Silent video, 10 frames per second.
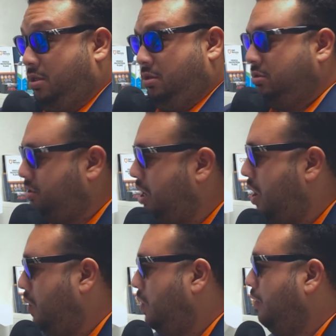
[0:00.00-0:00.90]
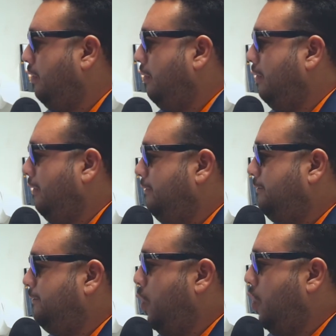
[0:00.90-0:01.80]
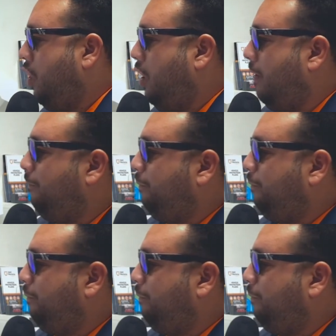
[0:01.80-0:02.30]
So for